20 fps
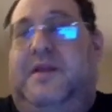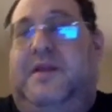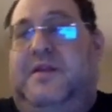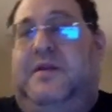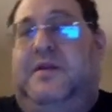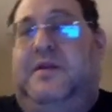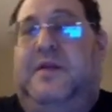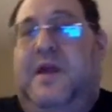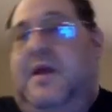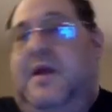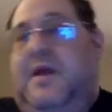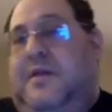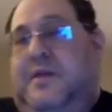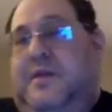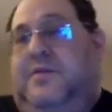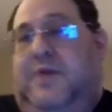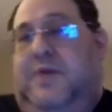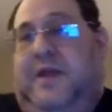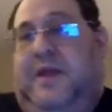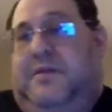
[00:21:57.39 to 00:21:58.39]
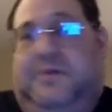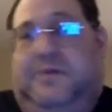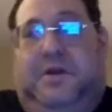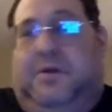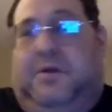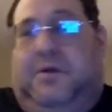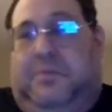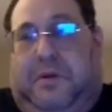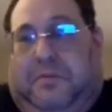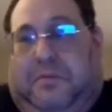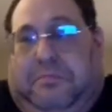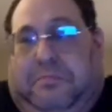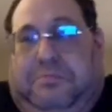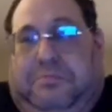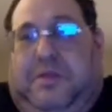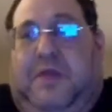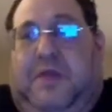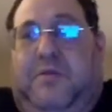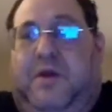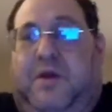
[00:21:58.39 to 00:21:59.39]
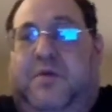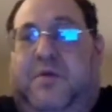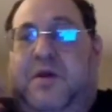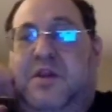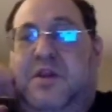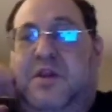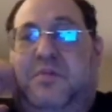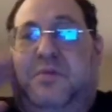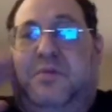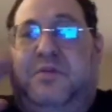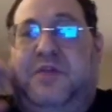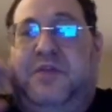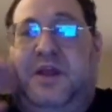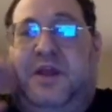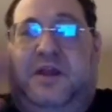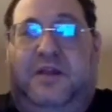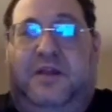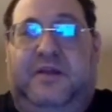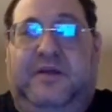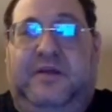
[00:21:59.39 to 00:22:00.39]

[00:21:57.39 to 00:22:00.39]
Let's say that you get like 10 requests per second,